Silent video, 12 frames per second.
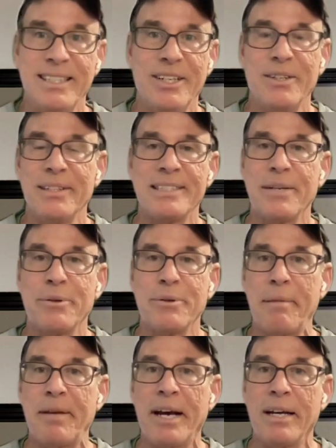unless they
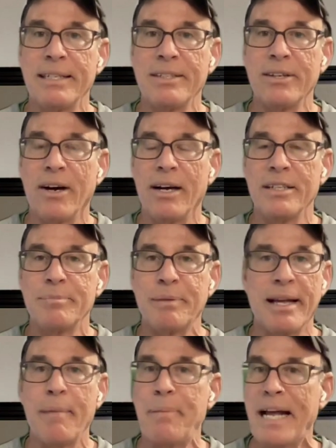were maybe hunting dogs.
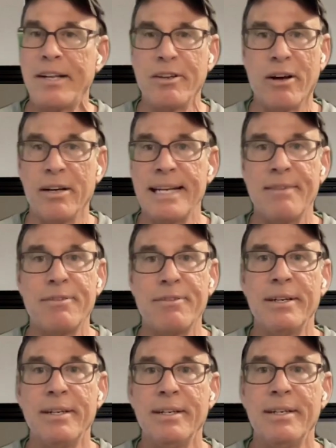But like pet dogs
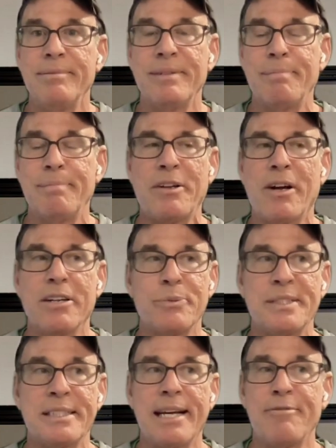
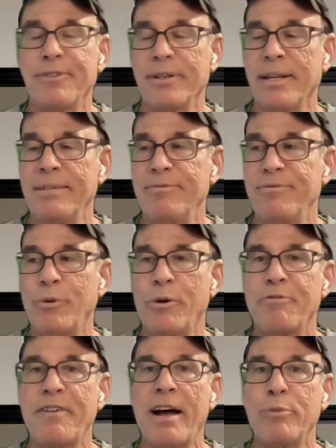would stay for like
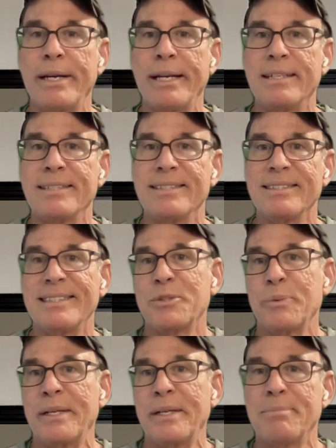4 or 5 weeks,
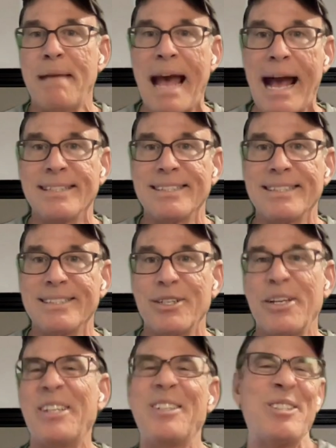6 weeks max.
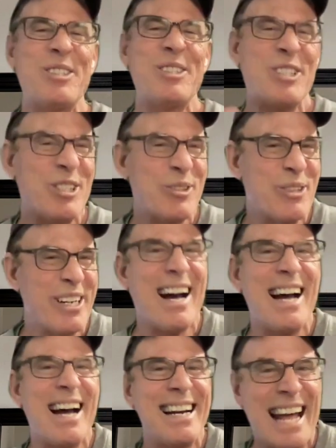So you'd sort
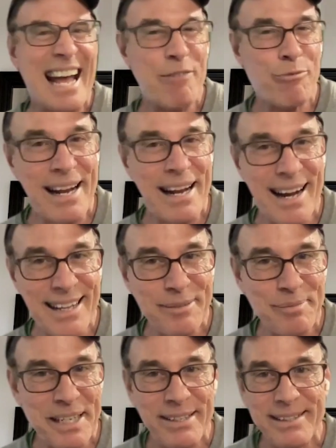of kind of halfway
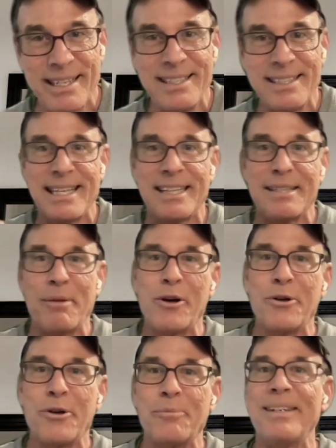got them there, and then you sent them
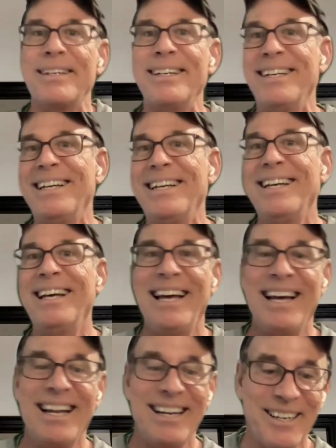home.
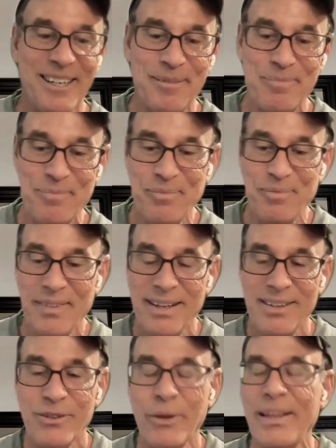And
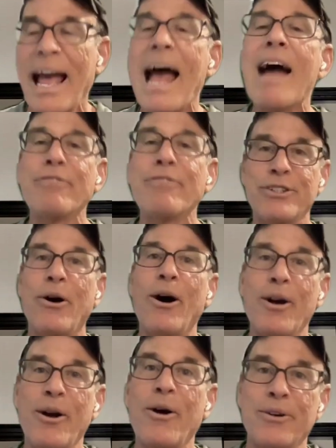so the average
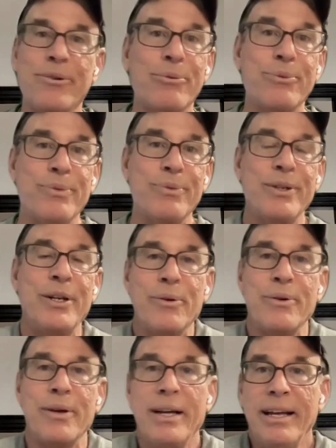dog owner,
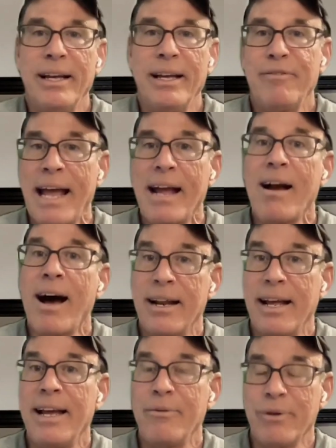if they
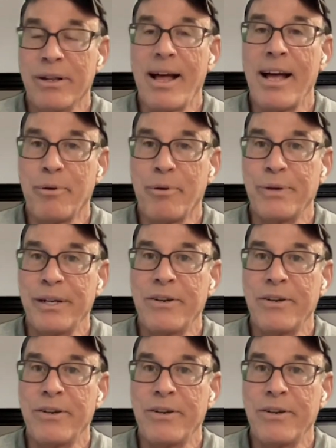got a reliable